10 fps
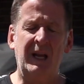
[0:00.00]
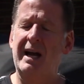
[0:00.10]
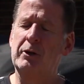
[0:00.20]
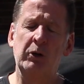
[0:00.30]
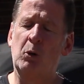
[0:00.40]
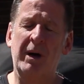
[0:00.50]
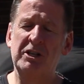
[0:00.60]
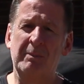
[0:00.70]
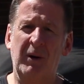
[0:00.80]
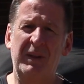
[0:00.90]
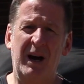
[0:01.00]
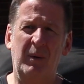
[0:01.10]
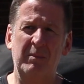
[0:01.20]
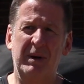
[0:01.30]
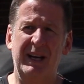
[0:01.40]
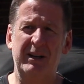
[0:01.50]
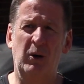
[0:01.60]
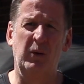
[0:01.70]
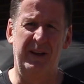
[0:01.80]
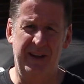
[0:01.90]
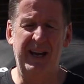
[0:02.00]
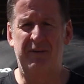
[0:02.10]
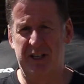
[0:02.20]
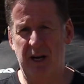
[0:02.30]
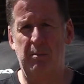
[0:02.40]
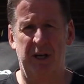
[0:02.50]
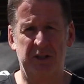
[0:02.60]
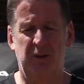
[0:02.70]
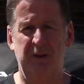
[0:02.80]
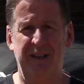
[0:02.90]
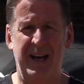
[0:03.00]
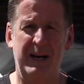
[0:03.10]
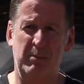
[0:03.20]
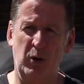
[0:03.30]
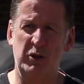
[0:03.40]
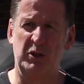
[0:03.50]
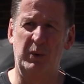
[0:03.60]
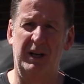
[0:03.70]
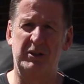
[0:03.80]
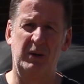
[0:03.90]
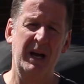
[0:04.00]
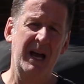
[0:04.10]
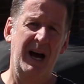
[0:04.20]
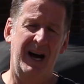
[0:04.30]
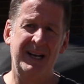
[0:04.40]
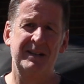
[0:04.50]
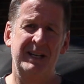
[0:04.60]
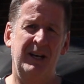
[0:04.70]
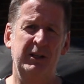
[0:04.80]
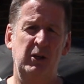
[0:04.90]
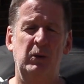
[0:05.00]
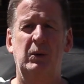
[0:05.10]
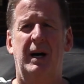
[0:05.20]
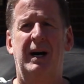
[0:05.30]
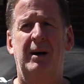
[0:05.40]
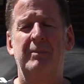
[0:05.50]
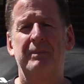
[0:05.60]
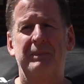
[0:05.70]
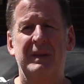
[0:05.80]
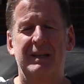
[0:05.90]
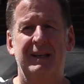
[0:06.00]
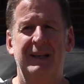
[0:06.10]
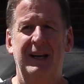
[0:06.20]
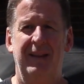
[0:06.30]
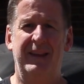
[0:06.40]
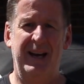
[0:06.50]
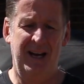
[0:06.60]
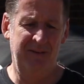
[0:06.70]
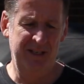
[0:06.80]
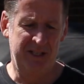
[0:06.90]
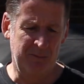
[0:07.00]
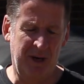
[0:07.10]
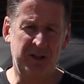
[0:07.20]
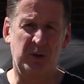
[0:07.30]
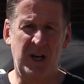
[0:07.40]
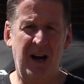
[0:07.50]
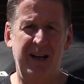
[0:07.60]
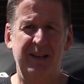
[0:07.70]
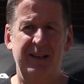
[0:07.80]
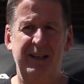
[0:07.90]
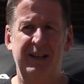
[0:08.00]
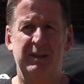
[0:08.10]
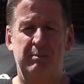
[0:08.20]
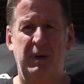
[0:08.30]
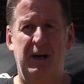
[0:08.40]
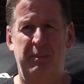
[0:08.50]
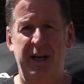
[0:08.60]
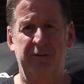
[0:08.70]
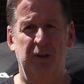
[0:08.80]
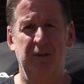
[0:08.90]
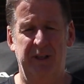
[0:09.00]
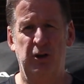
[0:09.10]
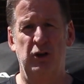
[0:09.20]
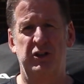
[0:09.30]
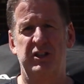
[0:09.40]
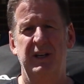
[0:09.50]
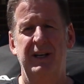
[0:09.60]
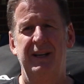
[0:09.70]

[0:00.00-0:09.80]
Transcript: I don't know much about that one, but I know that they have to cut muscle in that approach as well. So I can tell you that having some muscle cut is painful. It hurts.